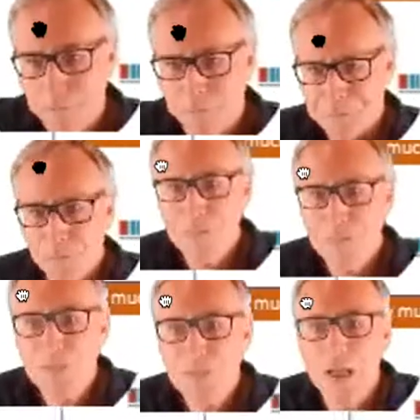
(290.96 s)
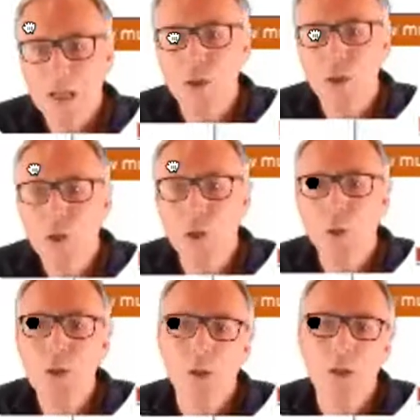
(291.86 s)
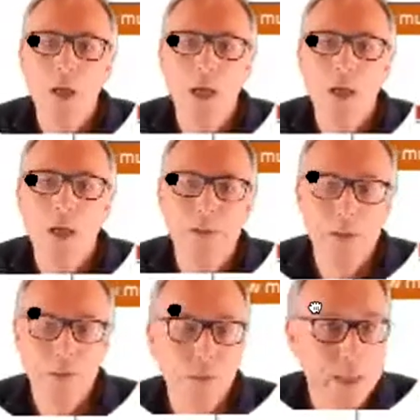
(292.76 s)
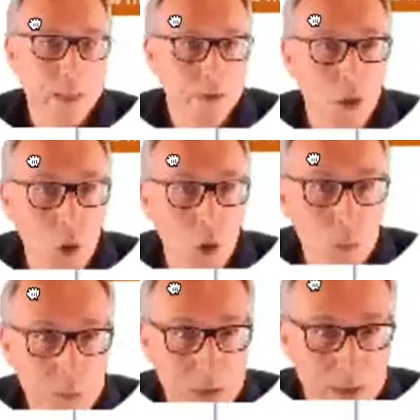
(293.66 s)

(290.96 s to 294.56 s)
a huge knowledge graph. It's free, it's open, and anybody can edit